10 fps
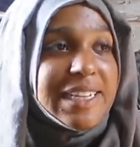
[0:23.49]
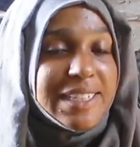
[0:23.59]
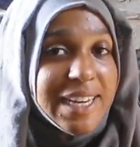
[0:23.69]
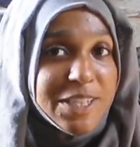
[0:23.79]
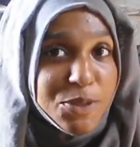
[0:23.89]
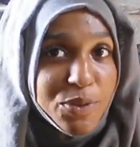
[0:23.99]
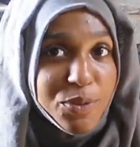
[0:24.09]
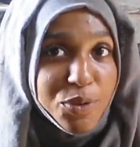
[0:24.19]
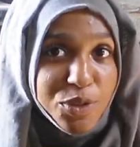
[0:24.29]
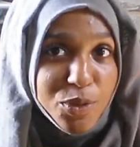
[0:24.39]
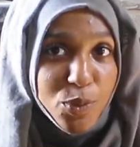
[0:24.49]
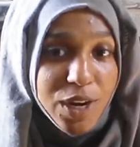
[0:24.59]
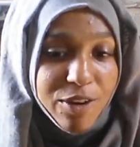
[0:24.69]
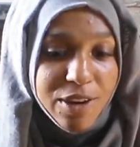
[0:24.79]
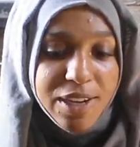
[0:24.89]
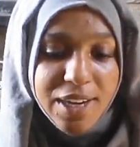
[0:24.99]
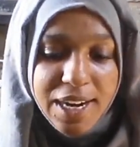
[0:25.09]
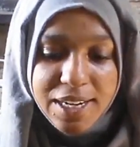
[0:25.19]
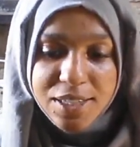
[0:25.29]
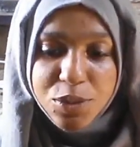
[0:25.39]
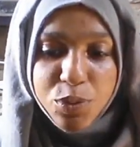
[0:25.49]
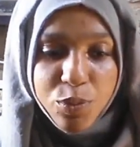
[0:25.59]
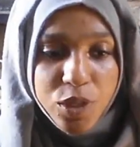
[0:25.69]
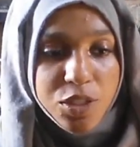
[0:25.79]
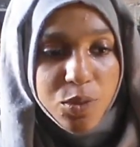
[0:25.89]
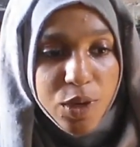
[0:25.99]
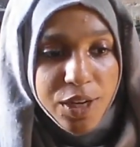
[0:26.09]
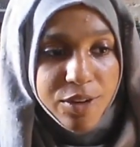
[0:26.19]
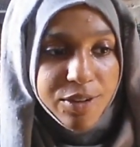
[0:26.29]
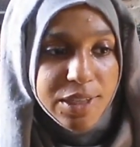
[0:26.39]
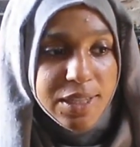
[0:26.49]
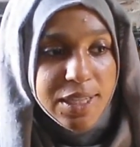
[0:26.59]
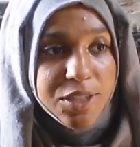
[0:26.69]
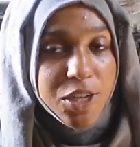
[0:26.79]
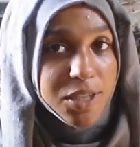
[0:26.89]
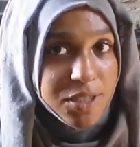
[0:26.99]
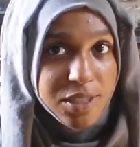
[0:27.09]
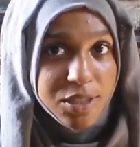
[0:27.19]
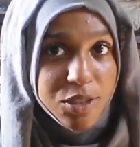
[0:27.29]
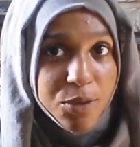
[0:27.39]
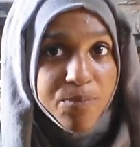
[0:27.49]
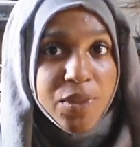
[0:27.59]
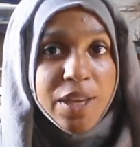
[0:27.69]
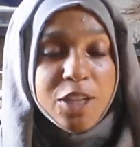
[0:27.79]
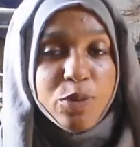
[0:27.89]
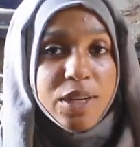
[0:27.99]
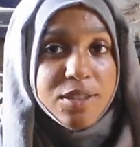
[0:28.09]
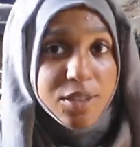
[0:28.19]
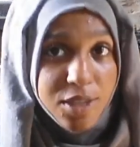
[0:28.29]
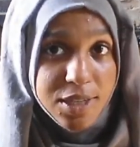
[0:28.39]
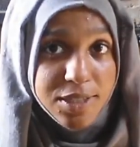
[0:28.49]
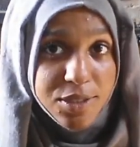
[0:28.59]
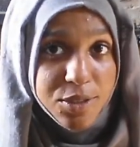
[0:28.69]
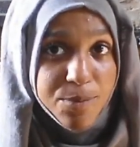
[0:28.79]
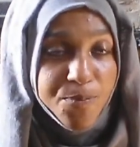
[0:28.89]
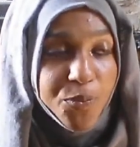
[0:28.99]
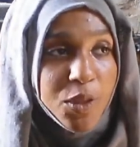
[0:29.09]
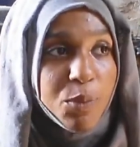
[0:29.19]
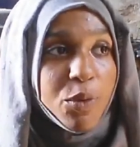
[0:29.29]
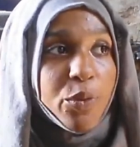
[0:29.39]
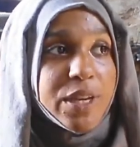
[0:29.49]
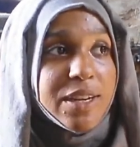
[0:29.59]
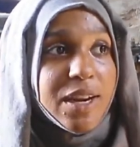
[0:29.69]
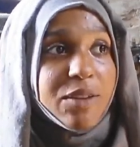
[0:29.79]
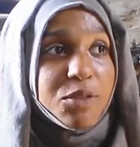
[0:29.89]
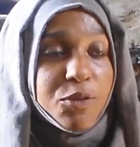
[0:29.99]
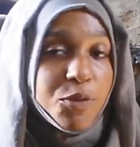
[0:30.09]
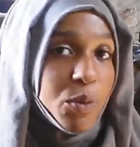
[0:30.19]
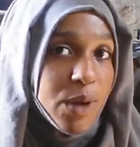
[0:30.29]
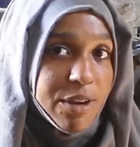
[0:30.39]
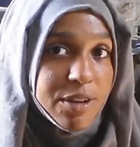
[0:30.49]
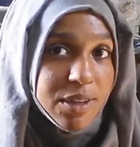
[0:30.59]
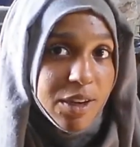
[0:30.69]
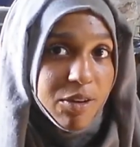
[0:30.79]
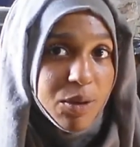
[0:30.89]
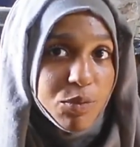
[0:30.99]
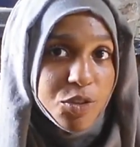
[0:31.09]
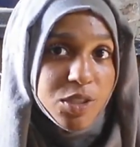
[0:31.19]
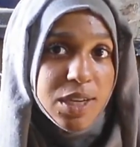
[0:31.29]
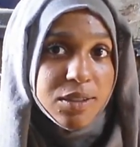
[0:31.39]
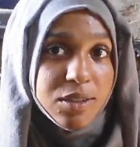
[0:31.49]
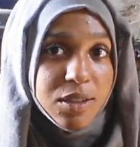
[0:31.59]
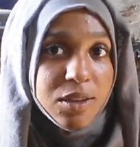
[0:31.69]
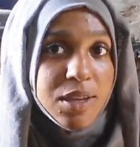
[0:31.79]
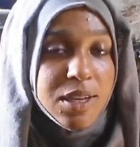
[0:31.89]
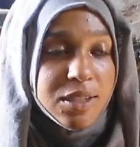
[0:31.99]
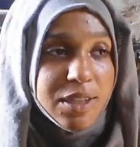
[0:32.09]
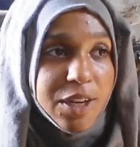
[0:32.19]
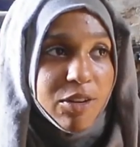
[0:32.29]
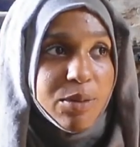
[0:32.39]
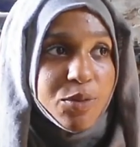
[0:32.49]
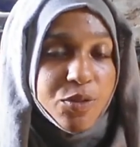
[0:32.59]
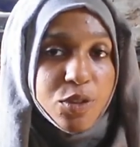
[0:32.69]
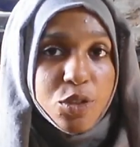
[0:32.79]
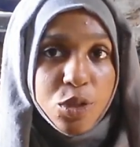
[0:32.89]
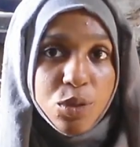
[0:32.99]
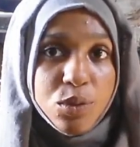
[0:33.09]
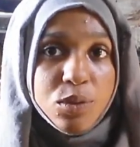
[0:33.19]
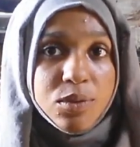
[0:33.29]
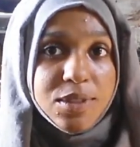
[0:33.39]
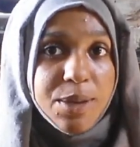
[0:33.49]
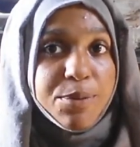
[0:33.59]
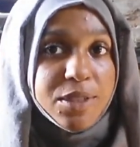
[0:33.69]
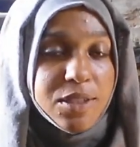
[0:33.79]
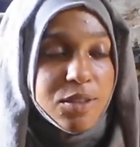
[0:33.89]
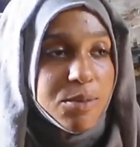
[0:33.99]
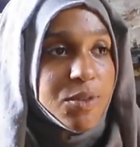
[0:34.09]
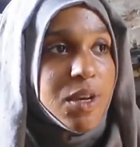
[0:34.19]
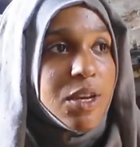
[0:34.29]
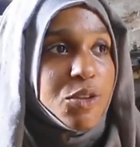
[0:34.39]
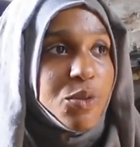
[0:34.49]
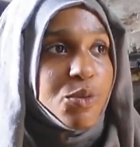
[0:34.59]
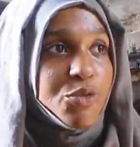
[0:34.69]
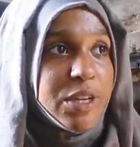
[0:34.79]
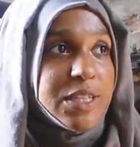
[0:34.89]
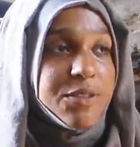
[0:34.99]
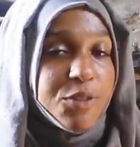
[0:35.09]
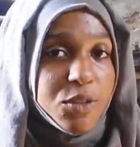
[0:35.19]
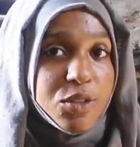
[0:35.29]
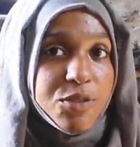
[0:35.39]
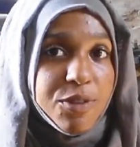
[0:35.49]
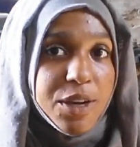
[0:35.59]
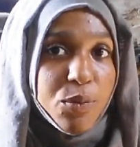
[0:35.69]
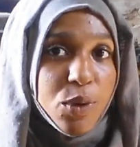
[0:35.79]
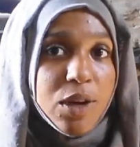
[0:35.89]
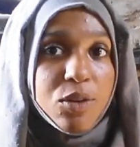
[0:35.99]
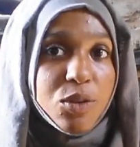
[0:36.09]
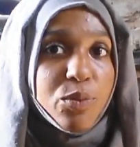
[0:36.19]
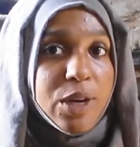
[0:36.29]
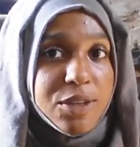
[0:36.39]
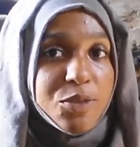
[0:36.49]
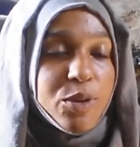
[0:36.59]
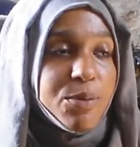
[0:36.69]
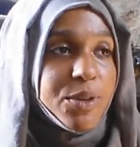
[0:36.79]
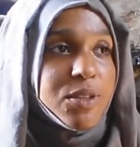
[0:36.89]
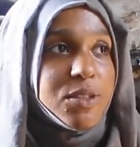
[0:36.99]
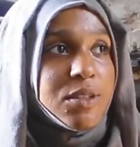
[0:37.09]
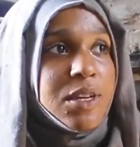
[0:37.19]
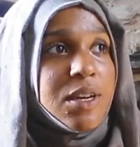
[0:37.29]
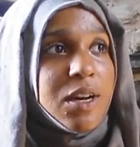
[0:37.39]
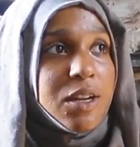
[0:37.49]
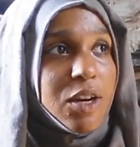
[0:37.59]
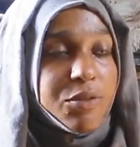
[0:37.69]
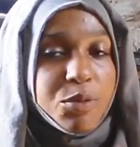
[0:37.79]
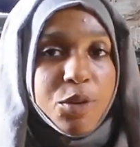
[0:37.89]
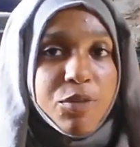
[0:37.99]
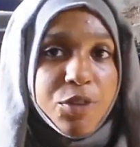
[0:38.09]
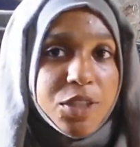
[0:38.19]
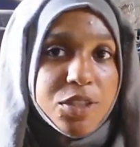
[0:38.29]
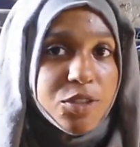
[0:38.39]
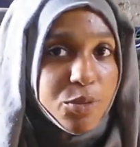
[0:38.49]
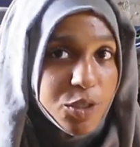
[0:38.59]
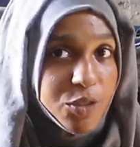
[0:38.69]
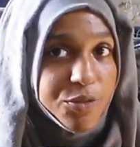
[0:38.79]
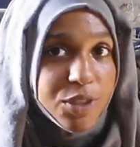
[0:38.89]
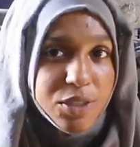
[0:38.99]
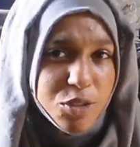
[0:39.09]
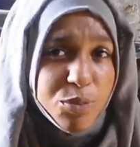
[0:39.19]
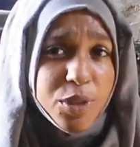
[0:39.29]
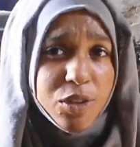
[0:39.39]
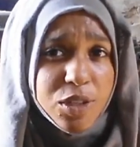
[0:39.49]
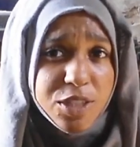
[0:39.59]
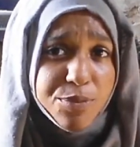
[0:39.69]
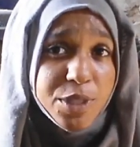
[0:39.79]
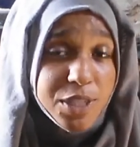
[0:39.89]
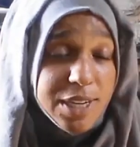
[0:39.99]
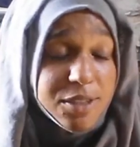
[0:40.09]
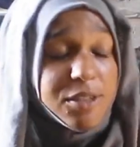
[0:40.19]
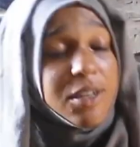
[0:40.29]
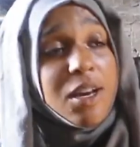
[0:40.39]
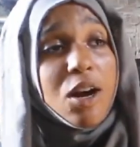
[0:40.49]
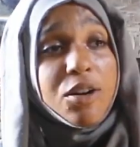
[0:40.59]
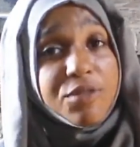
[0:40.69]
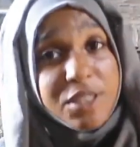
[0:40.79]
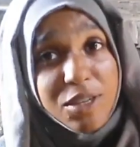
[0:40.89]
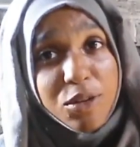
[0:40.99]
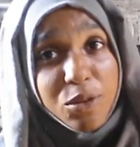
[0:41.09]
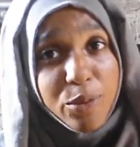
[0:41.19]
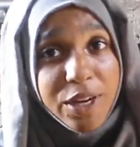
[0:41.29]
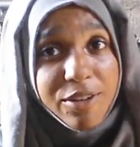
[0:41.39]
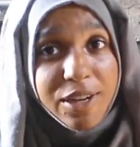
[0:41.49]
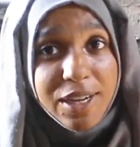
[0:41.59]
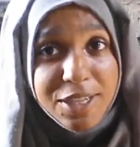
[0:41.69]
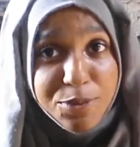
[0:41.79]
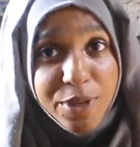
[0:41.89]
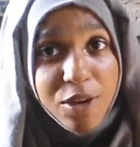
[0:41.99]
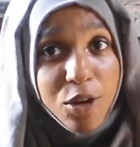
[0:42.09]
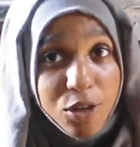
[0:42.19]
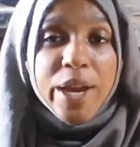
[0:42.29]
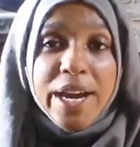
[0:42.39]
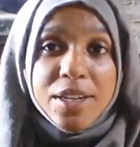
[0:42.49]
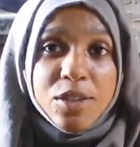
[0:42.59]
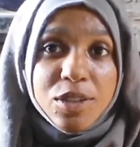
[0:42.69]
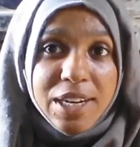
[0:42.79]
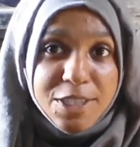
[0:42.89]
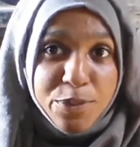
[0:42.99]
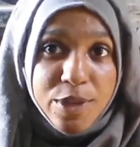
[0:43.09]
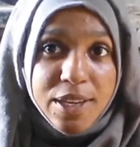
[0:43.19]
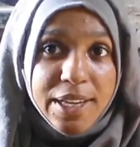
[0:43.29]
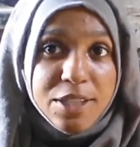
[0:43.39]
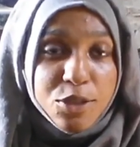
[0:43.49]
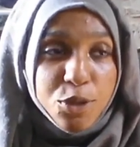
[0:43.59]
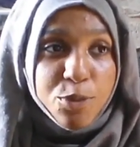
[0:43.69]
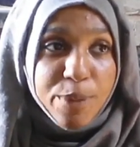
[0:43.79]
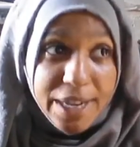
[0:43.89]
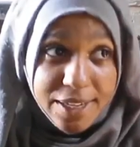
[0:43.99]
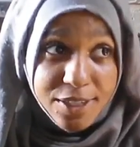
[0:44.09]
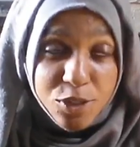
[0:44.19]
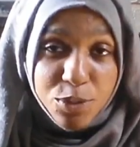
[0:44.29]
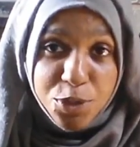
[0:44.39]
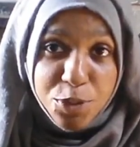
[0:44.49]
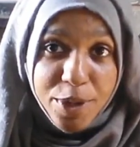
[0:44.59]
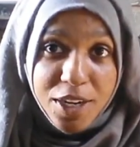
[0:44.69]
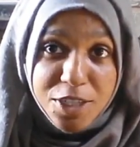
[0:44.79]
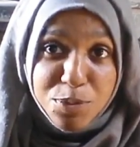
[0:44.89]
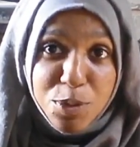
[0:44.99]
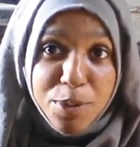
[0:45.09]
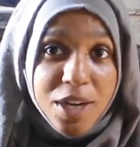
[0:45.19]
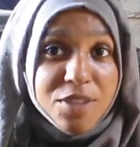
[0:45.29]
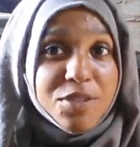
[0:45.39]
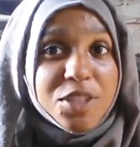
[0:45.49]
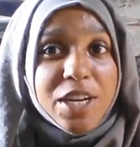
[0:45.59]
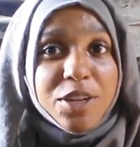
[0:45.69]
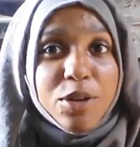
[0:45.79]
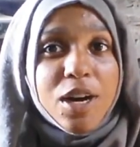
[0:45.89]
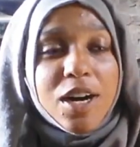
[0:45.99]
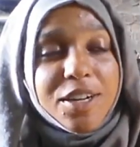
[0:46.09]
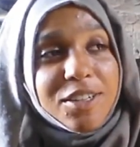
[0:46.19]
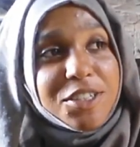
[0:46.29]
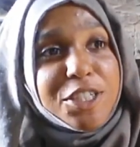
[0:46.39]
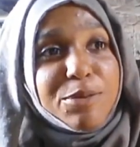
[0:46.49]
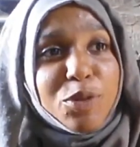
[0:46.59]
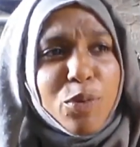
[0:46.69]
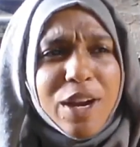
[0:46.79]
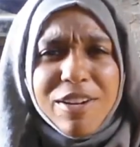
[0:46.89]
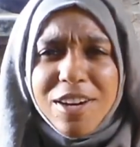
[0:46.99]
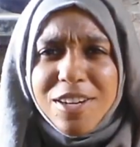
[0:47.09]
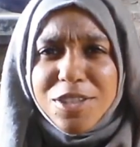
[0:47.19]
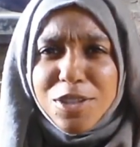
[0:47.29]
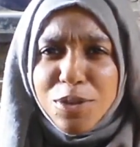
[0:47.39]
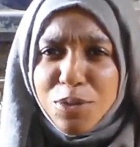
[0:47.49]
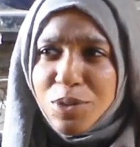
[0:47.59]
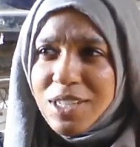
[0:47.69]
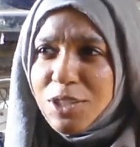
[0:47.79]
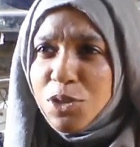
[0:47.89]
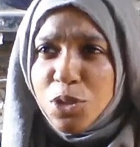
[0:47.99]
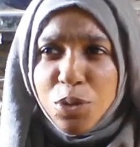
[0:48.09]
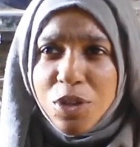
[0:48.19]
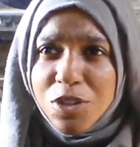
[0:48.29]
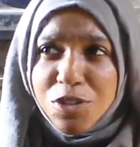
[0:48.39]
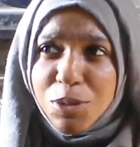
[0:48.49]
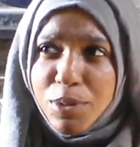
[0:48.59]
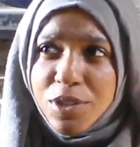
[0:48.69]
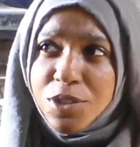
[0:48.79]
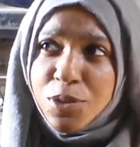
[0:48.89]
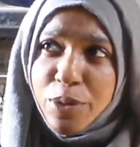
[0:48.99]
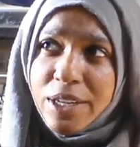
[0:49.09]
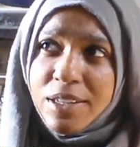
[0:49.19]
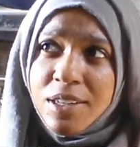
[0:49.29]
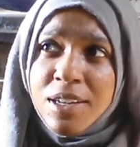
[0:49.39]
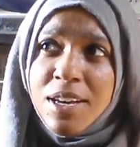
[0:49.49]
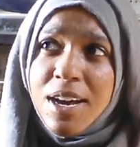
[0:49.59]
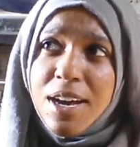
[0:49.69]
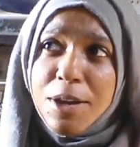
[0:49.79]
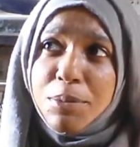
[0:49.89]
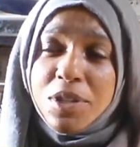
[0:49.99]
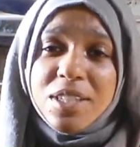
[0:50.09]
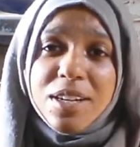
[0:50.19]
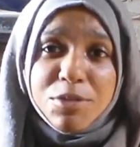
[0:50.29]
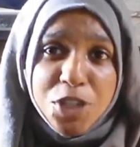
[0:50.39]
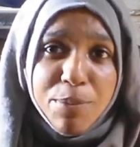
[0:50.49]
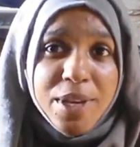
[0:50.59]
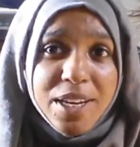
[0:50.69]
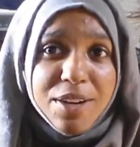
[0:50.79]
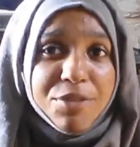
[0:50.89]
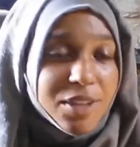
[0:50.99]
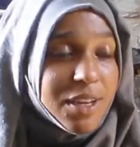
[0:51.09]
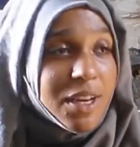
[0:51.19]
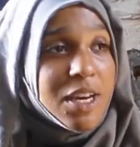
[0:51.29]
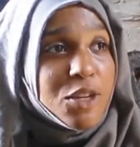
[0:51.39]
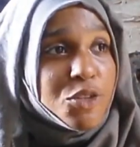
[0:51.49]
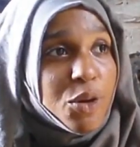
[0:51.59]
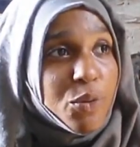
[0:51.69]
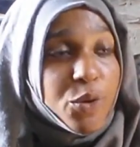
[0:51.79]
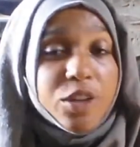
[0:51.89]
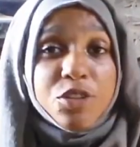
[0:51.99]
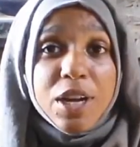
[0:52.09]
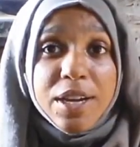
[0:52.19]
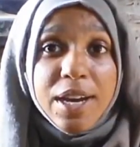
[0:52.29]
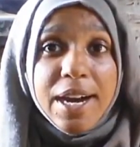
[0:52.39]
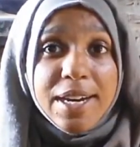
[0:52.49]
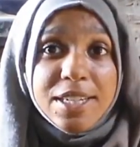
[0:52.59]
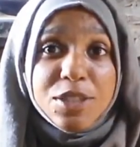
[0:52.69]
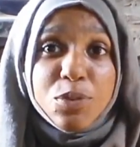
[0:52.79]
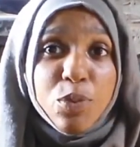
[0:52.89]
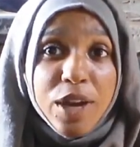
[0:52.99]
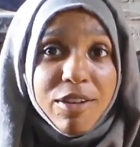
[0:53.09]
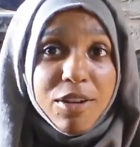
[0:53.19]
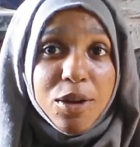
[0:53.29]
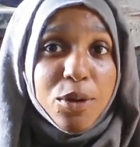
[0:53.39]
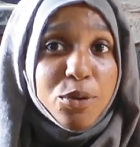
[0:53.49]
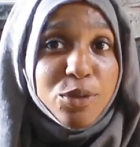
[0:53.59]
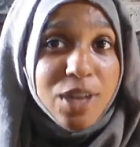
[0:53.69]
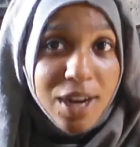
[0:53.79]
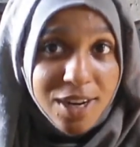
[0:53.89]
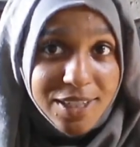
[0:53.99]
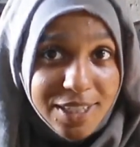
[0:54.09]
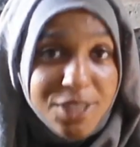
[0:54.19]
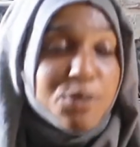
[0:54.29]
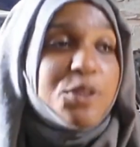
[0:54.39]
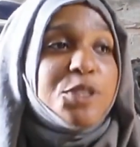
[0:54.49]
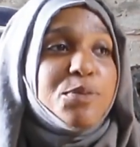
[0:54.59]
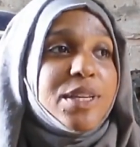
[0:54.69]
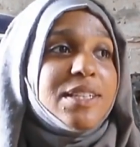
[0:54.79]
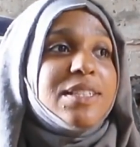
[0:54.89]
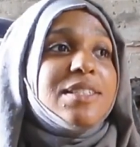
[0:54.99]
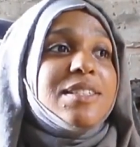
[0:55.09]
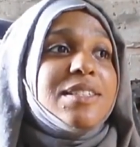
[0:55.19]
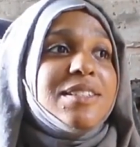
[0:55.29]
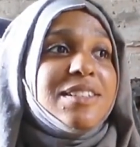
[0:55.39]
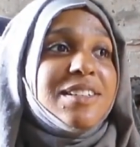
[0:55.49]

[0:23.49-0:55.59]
Last week we were doing wiring and we wanted to wire in the charging system as well as the starter system. But we didn't have the full wiring diagram, we just had the diagrams for the two separate systems. So it was really difficult to find where all the wires went because a lot of them converge into each other and some of the colours have been changed. Obviously all the wiring has been cut. We had a look last week into buying some new parts, but parts for the Shadow are not cheap. The wiring harness alone was like 200 plus quid. Plus then shipping and everything. So we're going to try and wire our own harness, which means